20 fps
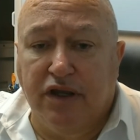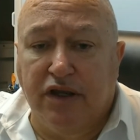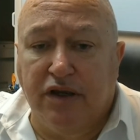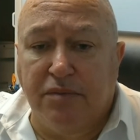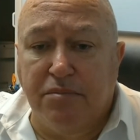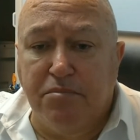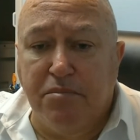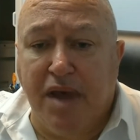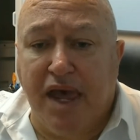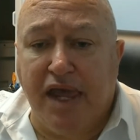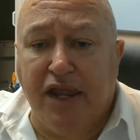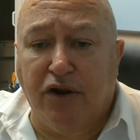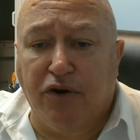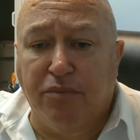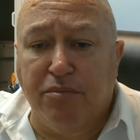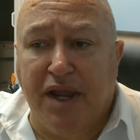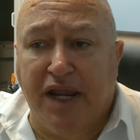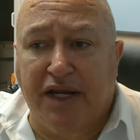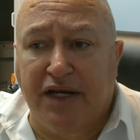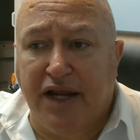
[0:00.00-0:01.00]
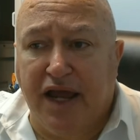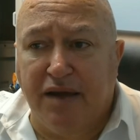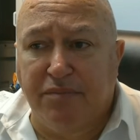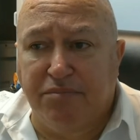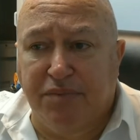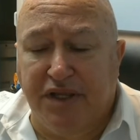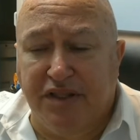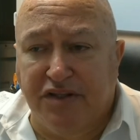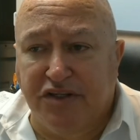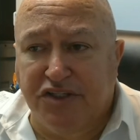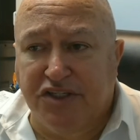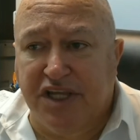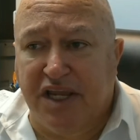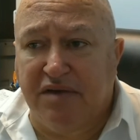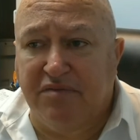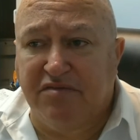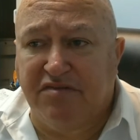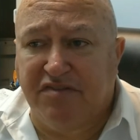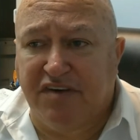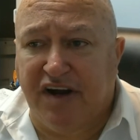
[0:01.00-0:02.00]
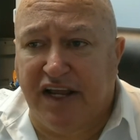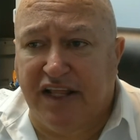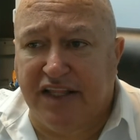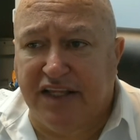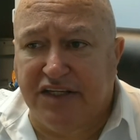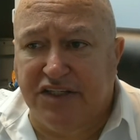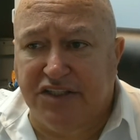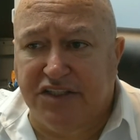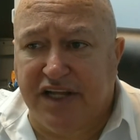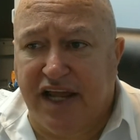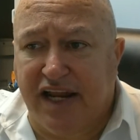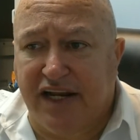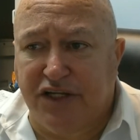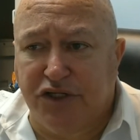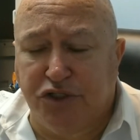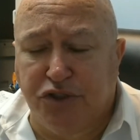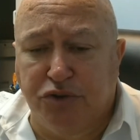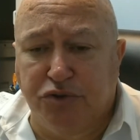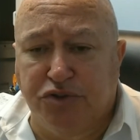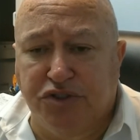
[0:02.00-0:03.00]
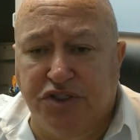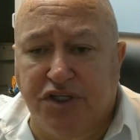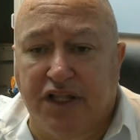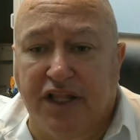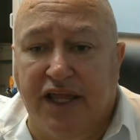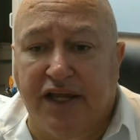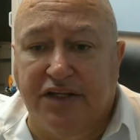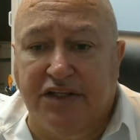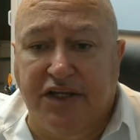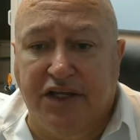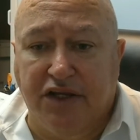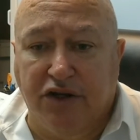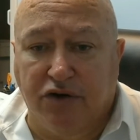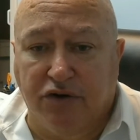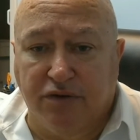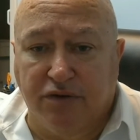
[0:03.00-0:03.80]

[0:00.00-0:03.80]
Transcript: may or may not be the same filing status you select here.